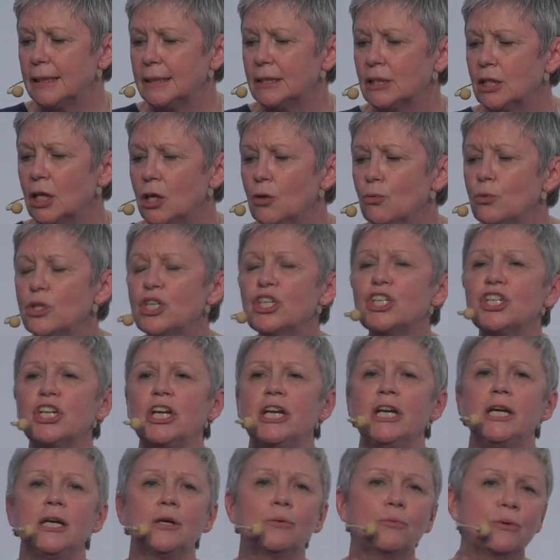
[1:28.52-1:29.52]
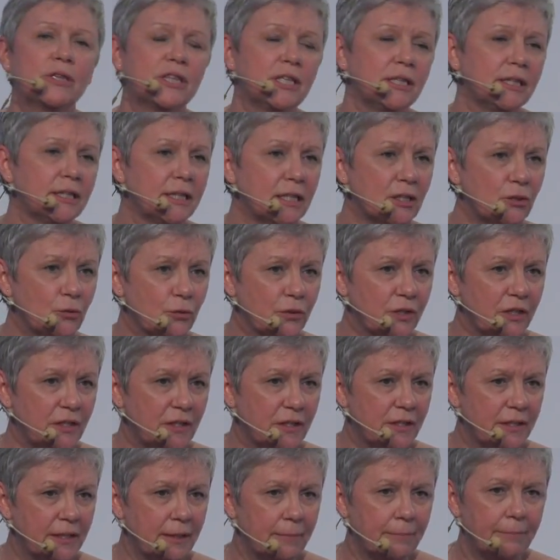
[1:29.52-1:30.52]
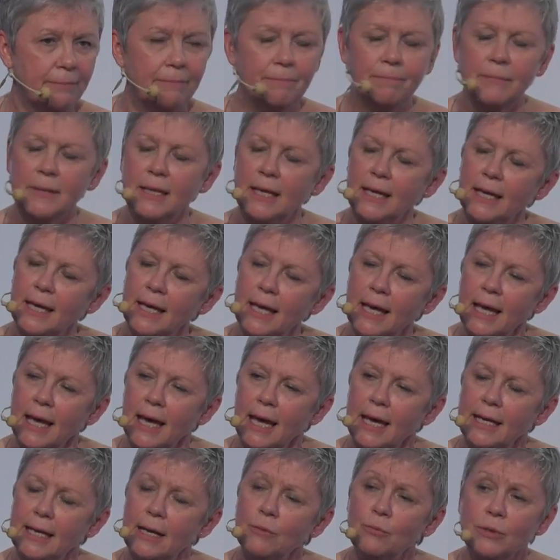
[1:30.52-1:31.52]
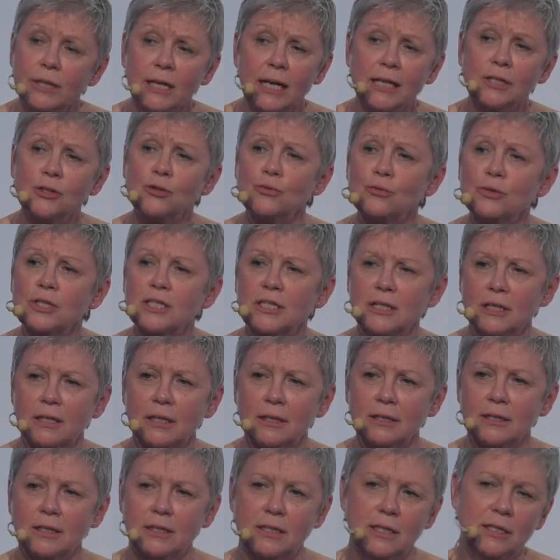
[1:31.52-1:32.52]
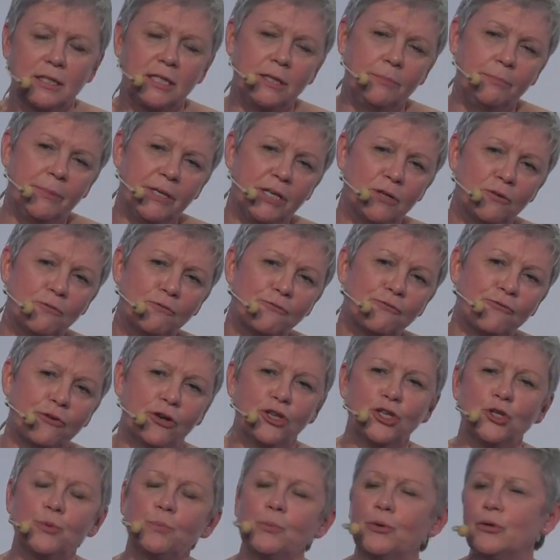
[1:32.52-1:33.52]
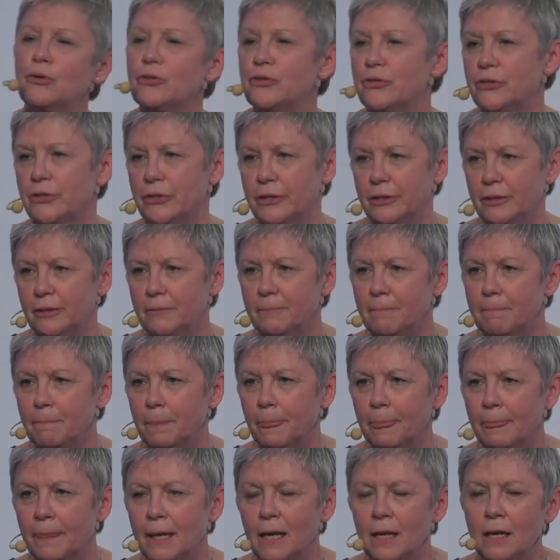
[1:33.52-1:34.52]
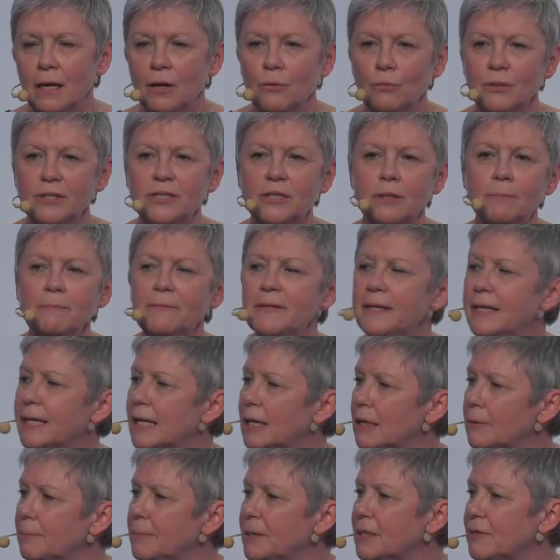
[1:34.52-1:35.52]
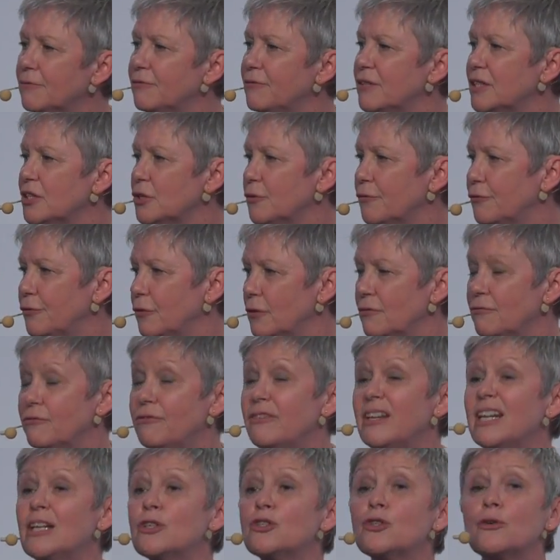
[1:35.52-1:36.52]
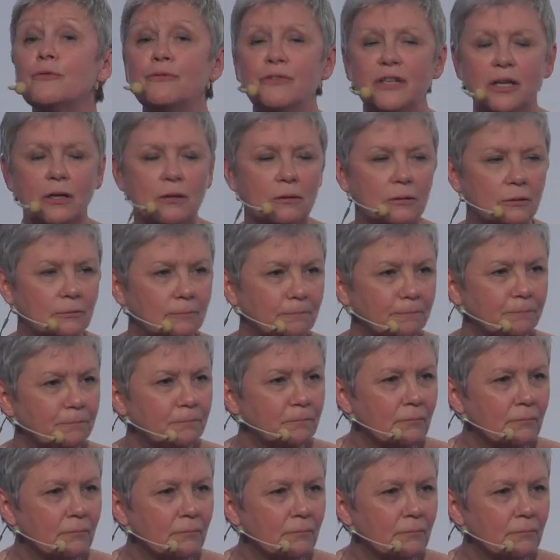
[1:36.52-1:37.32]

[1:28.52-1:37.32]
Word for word: that we share within Dassault Systèmes. And I would like to start as a typical French person with something a little bit philosophical.